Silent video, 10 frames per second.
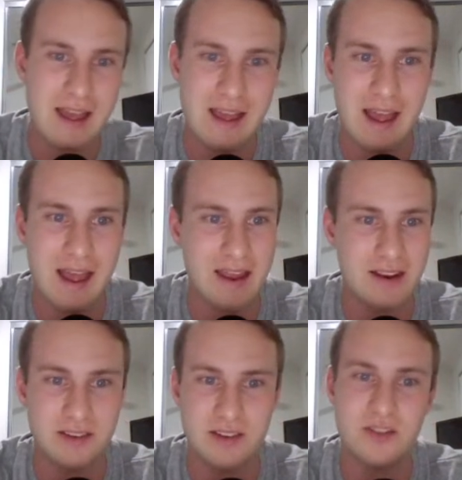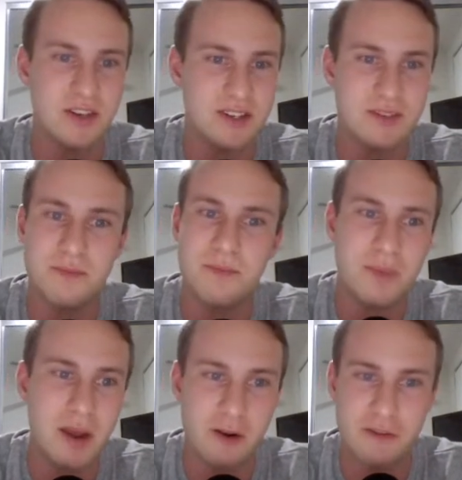and just
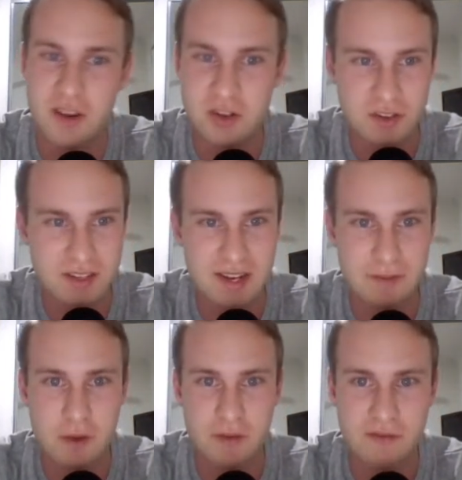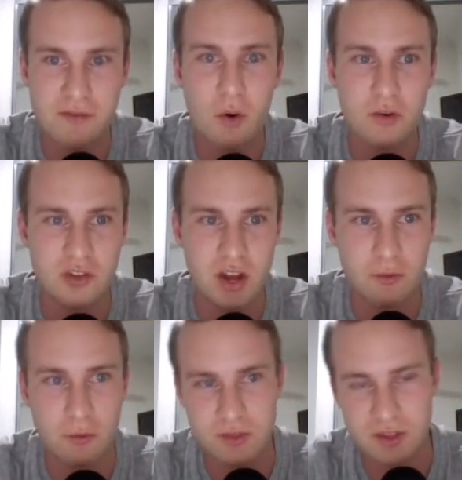better efficiency moving forward in
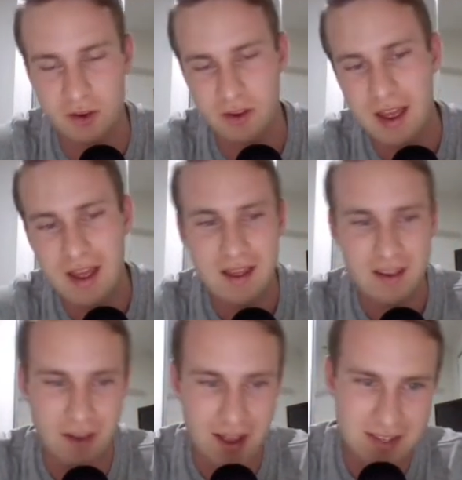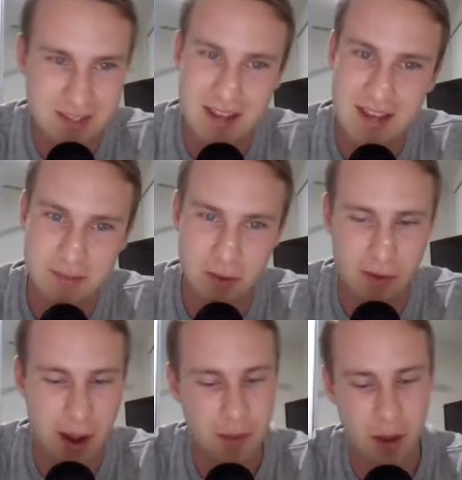general. So guys, that's my
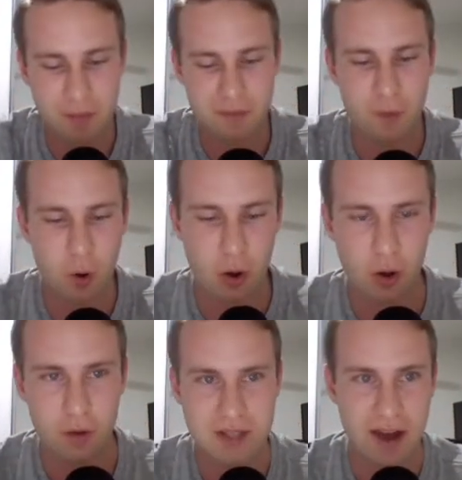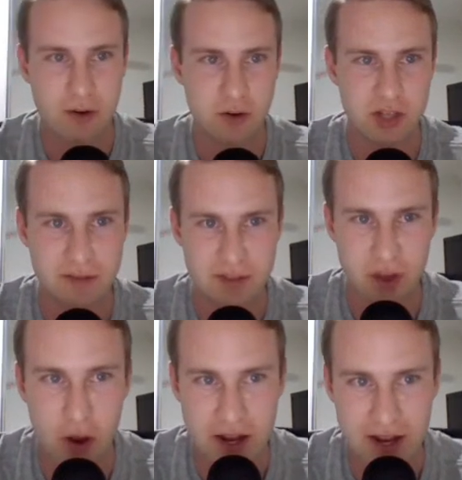wrap up for Tattooed Chef's
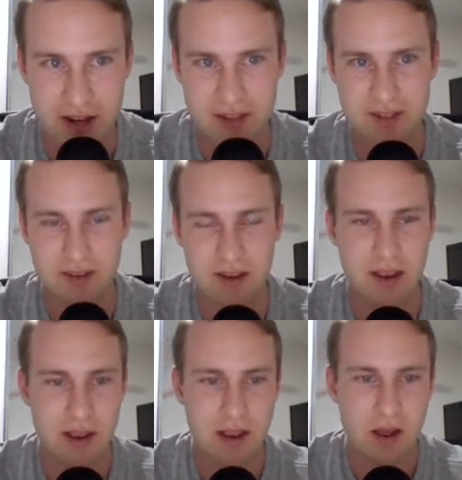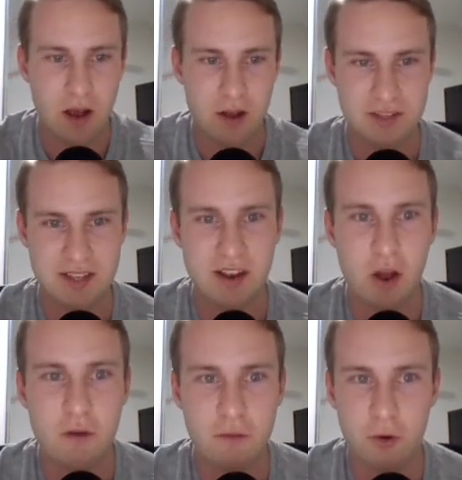earnings. I'd say
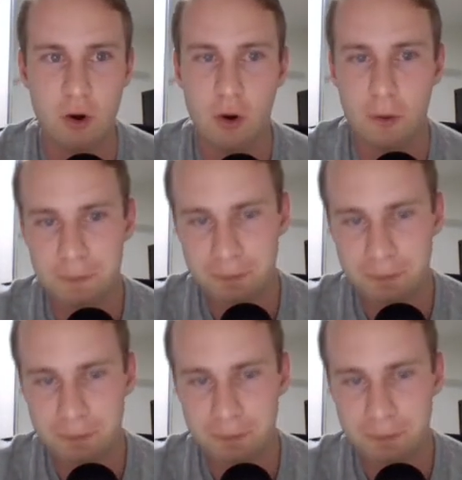overall,